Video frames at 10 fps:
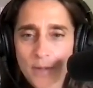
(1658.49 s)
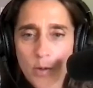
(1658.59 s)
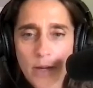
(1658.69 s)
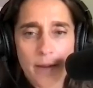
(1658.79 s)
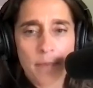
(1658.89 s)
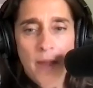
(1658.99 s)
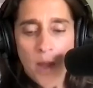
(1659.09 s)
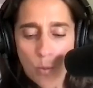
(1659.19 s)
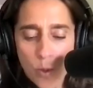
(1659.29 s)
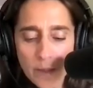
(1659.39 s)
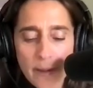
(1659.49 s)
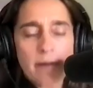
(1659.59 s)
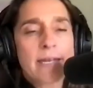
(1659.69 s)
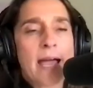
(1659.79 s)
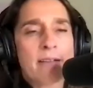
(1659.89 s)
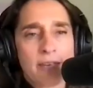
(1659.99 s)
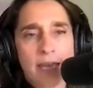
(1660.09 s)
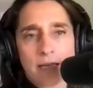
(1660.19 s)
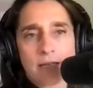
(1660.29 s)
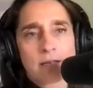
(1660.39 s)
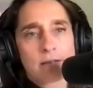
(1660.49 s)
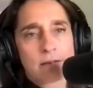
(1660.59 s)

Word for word: Okay. What about navigate?